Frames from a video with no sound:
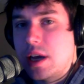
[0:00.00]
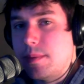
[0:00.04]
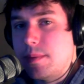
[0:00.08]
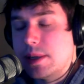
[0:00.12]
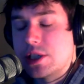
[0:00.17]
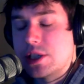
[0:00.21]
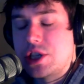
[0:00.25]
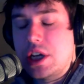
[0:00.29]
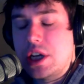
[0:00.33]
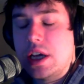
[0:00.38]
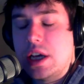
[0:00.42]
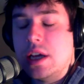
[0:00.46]

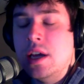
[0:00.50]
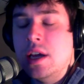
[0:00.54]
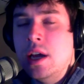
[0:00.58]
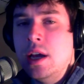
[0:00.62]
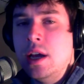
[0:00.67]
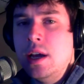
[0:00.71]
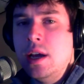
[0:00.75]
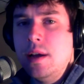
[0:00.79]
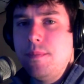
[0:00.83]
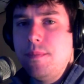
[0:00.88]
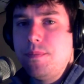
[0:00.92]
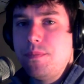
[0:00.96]
MLG,
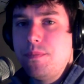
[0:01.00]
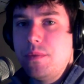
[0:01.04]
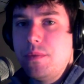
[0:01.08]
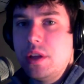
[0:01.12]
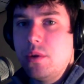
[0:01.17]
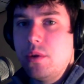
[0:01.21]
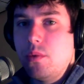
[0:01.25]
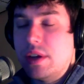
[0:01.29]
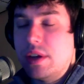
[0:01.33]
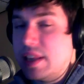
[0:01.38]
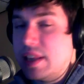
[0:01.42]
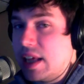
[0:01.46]

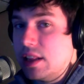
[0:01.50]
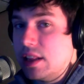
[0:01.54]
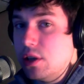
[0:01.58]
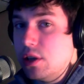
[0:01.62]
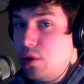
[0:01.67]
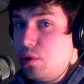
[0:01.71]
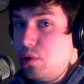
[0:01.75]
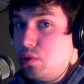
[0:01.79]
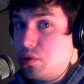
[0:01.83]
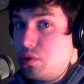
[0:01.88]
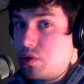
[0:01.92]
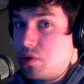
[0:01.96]
when they
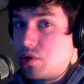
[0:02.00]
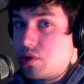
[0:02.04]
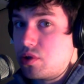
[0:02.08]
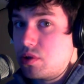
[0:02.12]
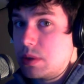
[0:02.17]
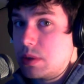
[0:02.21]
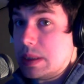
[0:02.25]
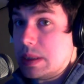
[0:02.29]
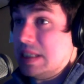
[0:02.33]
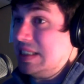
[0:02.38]
lose,